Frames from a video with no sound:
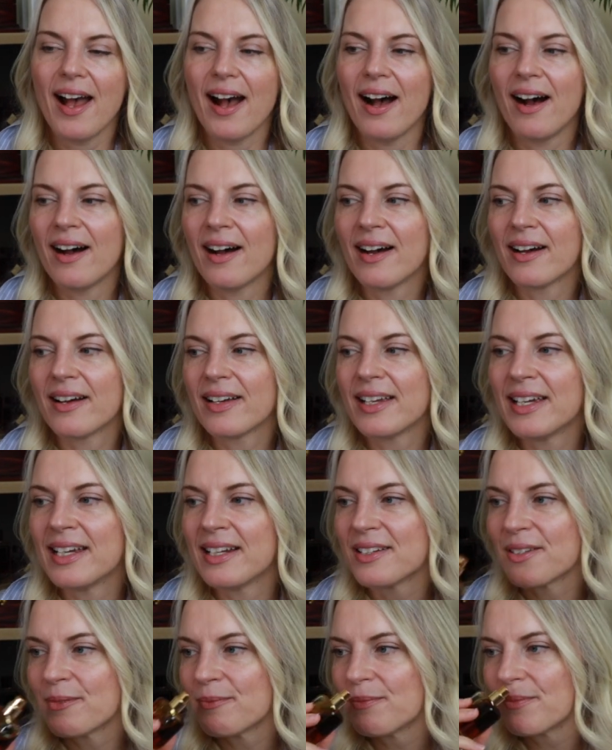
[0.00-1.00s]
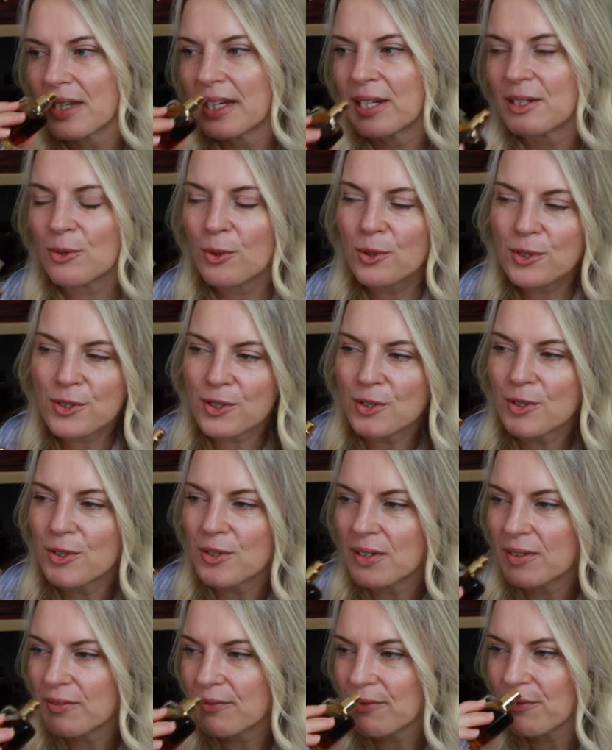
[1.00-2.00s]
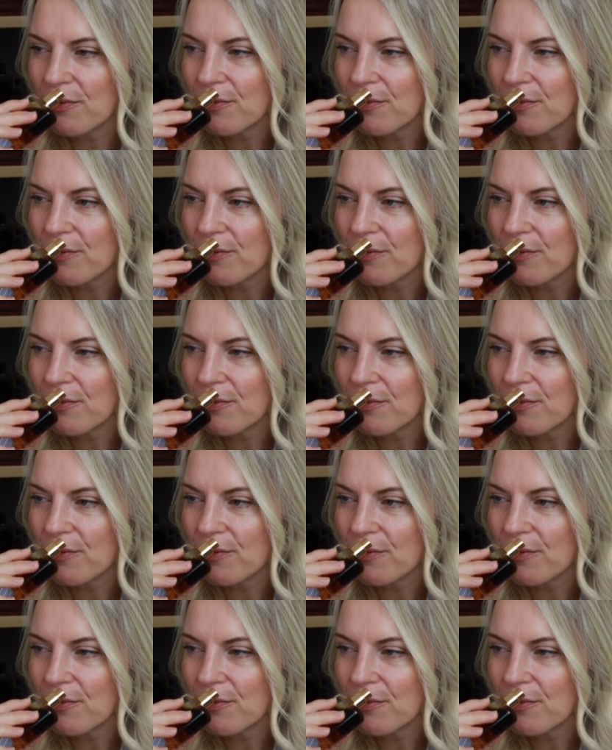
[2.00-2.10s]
Uh, it, it also